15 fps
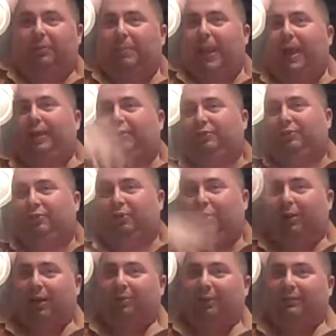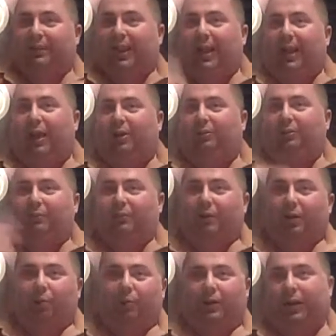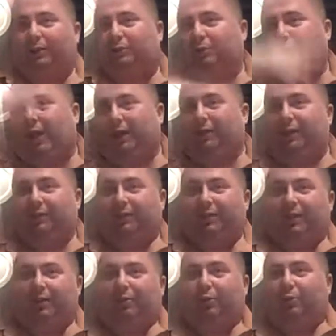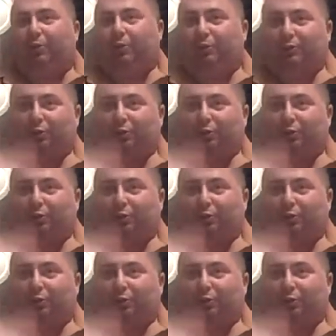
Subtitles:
the managers are all coming down, we got 2 9/11 heroes in the